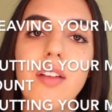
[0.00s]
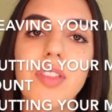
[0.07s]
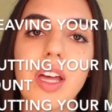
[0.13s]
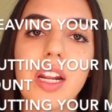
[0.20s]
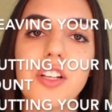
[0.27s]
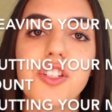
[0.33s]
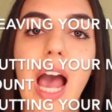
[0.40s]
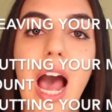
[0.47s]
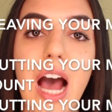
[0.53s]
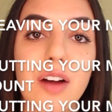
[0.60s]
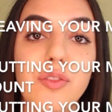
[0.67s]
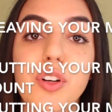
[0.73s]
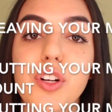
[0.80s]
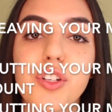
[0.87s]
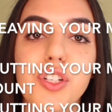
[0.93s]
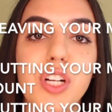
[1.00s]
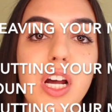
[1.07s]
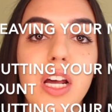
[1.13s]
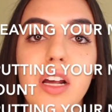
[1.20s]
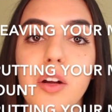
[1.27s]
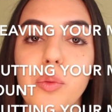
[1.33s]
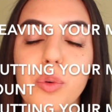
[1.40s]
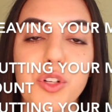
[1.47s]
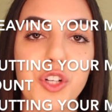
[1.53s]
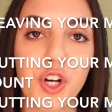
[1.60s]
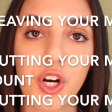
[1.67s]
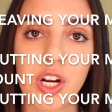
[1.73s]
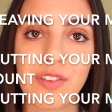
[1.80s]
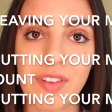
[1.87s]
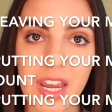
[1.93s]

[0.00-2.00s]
that has averaged a return of